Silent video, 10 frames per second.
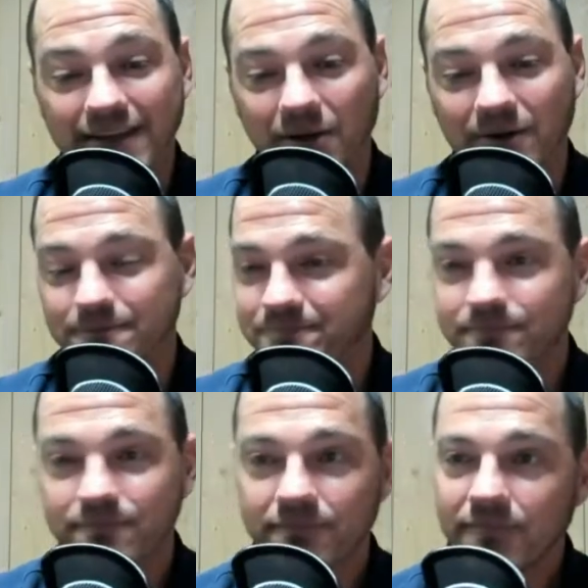We're
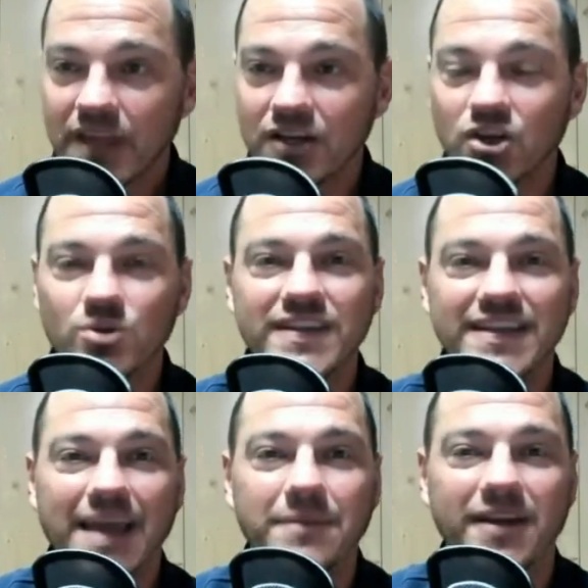going to the
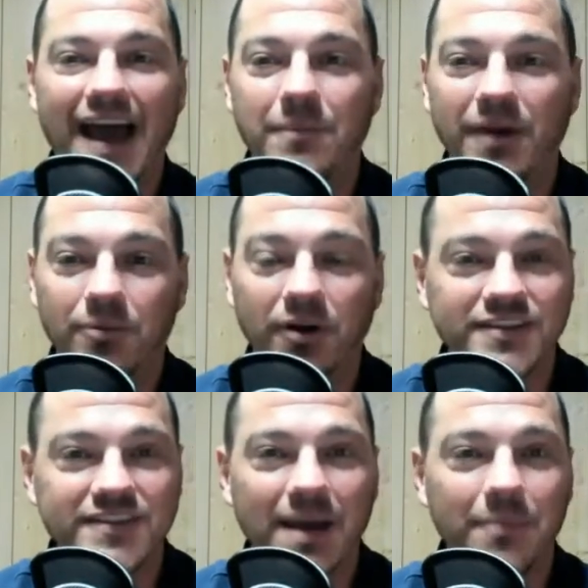game tonight, but I'll probably
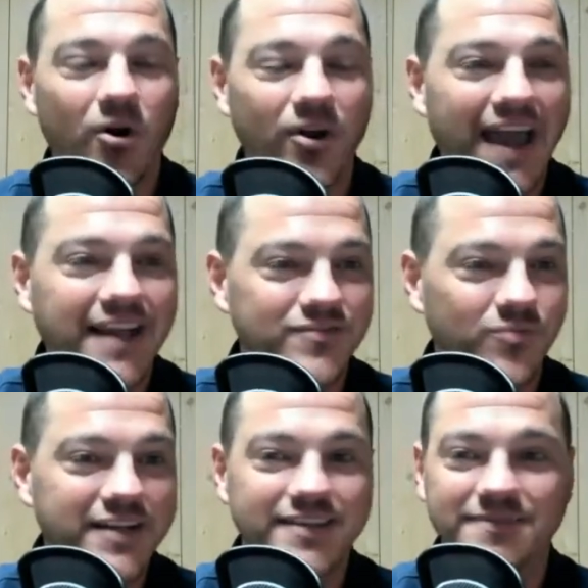stay up all night just
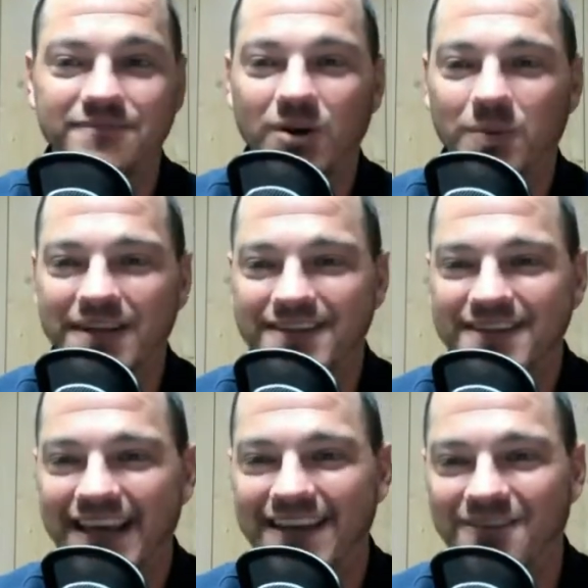watching some film on this
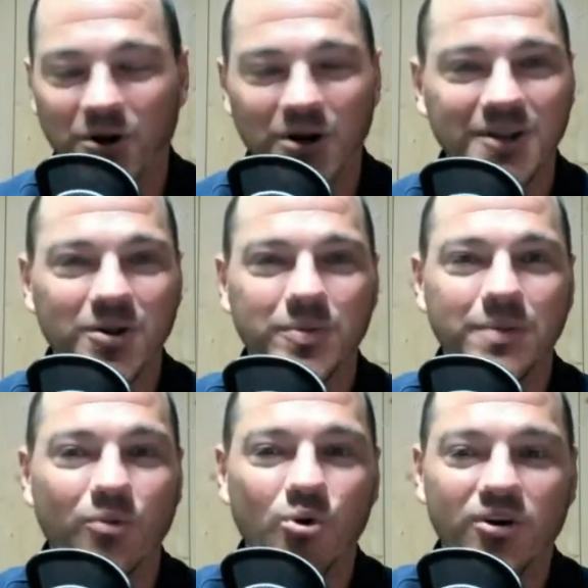kid and learning a little bit
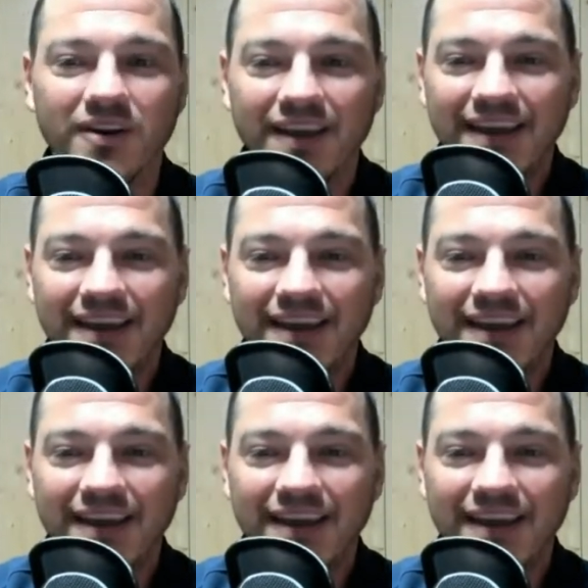more